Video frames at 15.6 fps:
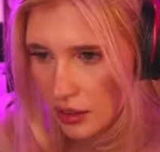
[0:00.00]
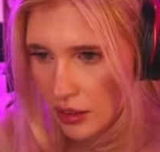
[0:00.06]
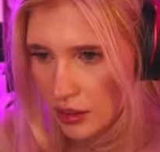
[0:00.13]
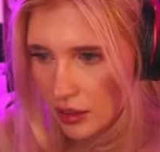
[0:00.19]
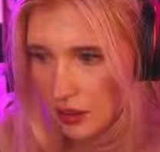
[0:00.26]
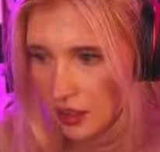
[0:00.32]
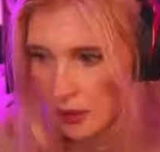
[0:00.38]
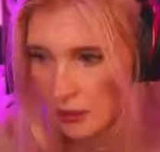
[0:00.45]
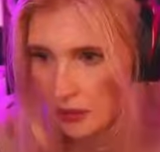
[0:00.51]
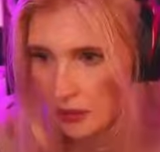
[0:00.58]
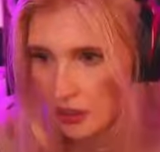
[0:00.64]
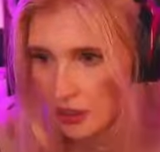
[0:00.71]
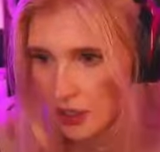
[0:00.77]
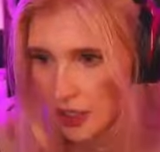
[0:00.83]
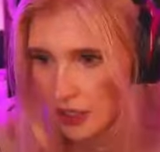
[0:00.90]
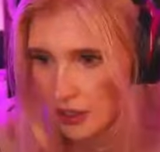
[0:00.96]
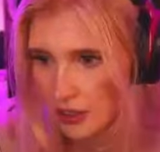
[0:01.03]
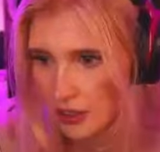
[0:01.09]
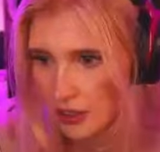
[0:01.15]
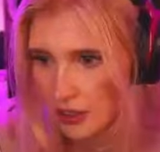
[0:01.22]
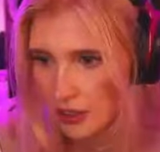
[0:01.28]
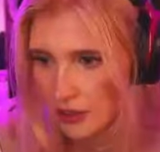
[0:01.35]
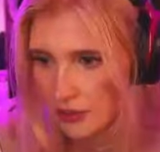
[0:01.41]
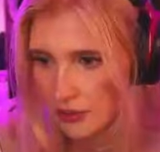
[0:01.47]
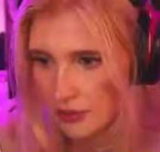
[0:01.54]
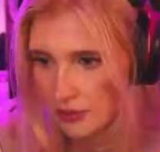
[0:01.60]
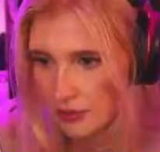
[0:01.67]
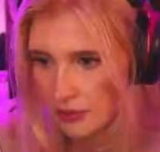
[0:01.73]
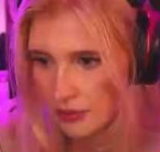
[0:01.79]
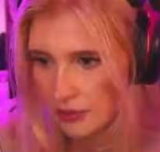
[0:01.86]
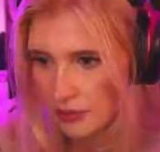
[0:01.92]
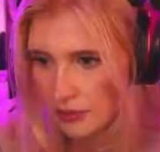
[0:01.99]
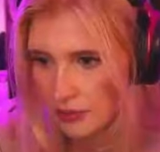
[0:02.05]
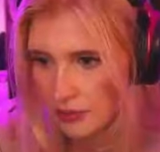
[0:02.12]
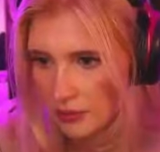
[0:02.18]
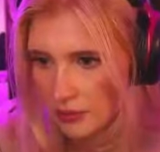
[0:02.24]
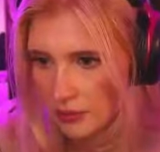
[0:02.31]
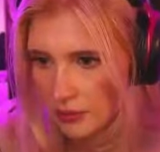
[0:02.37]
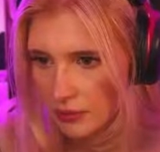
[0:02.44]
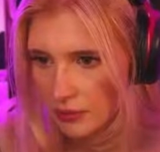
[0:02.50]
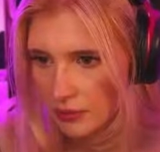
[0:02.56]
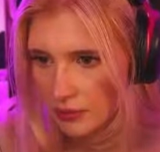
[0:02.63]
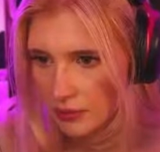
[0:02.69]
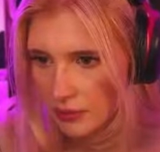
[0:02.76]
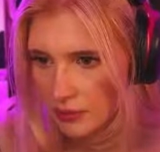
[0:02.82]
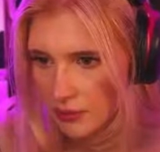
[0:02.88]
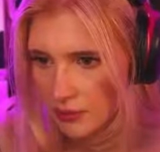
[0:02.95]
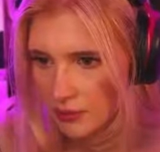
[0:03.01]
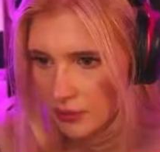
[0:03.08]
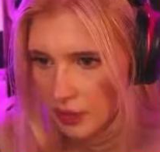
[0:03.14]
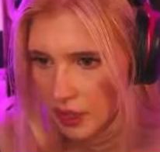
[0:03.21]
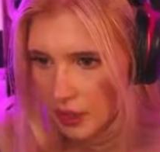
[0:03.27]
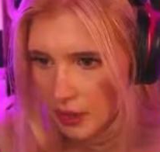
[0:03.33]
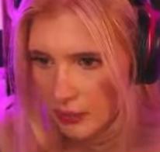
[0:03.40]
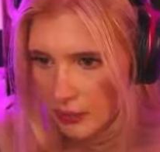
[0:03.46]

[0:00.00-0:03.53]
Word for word: Come, just dash. On them? Yeah.